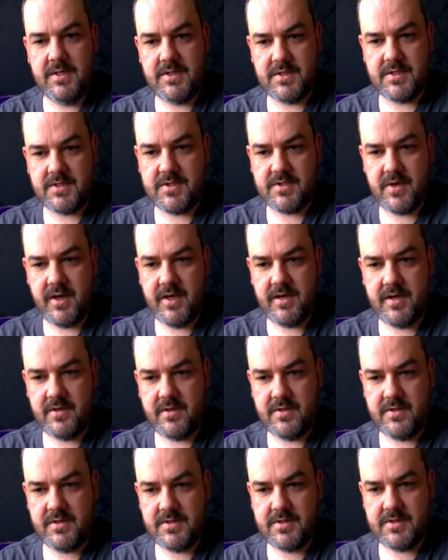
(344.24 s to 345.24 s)
just try and
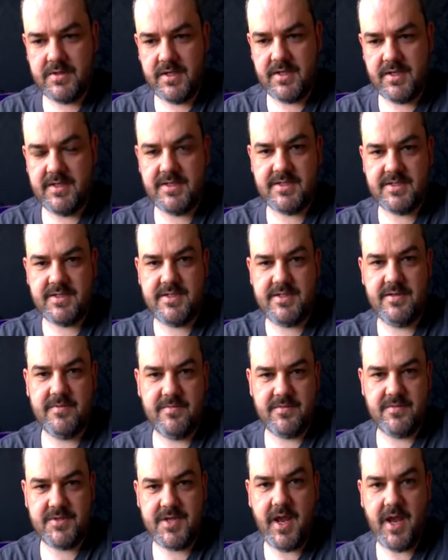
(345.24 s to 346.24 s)
not, at least
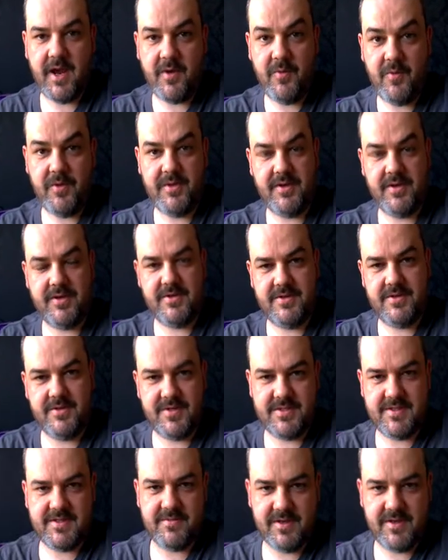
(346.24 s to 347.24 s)
check whether you're
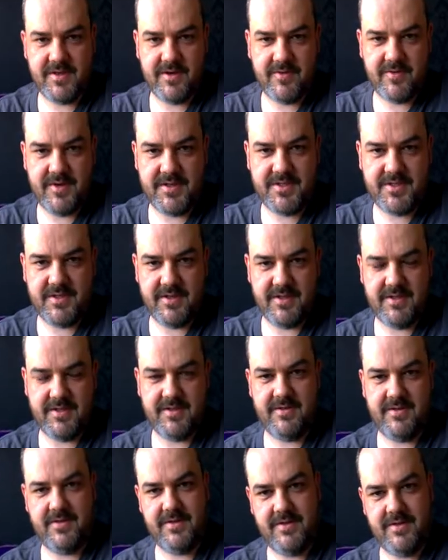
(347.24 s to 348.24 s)
doing something original.
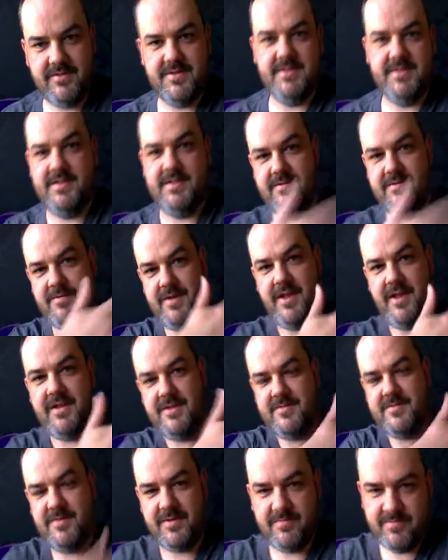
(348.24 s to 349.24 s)
There, there isn't someone
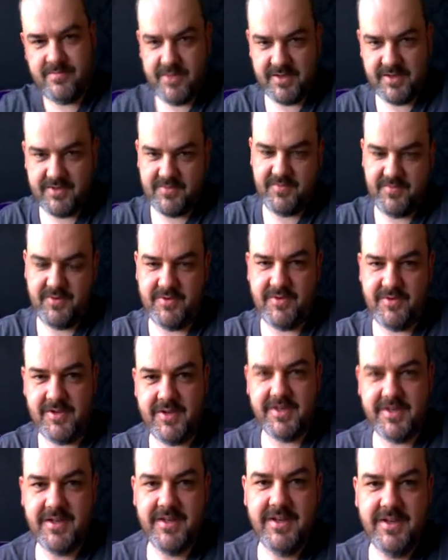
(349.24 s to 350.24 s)
else with a pitchfork,
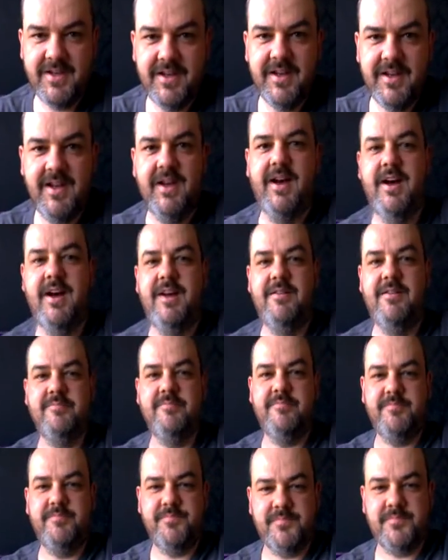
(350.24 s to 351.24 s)

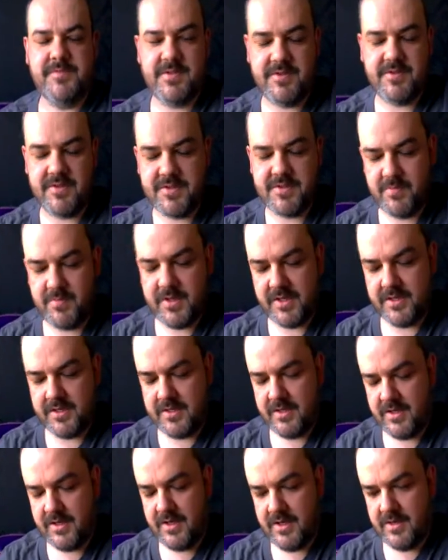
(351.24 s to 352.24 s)
um, so to speak,
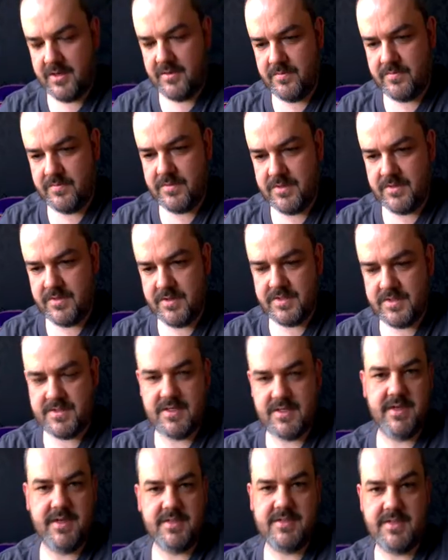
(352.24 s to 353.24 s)
uh, doing the
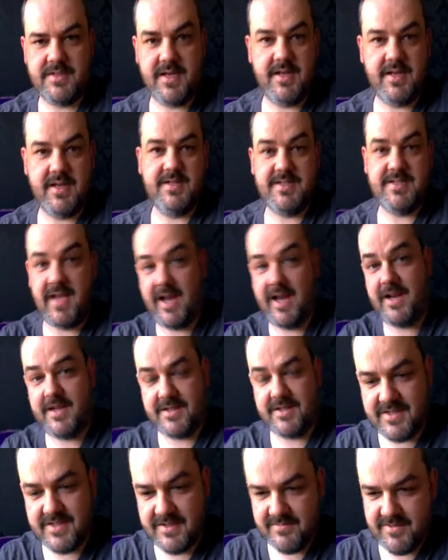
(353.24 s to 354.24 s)
same, saying exactly
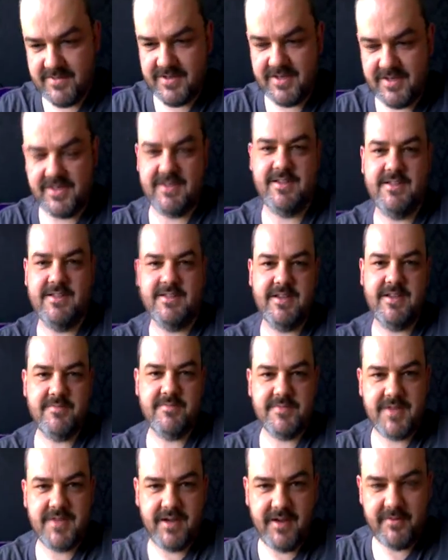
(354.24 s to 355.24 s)
the same thing at the
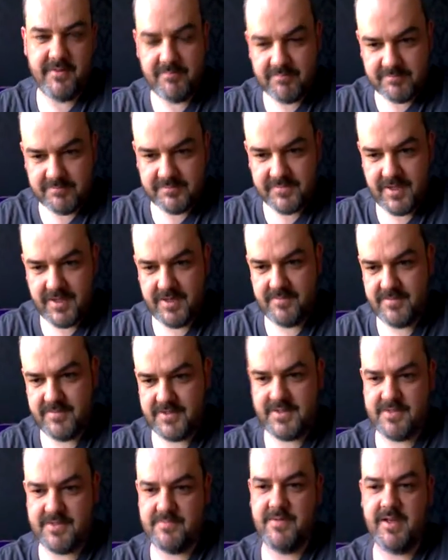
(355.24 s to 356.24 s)
same time, uh,
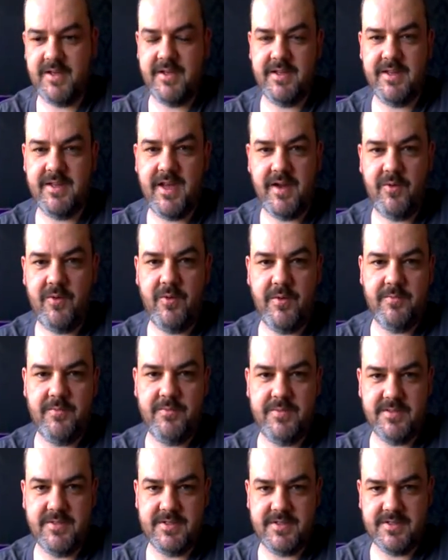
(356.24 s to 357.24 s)
but just making that
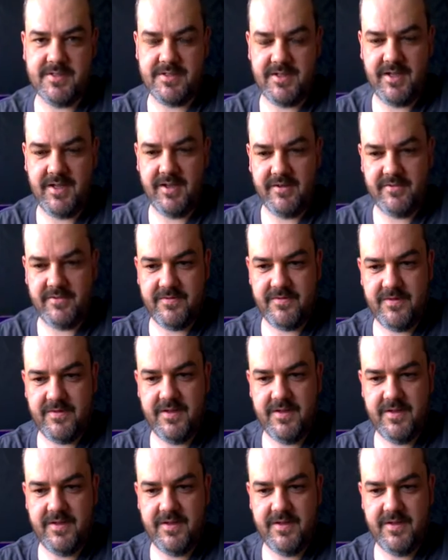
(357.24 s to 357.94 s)
one person's life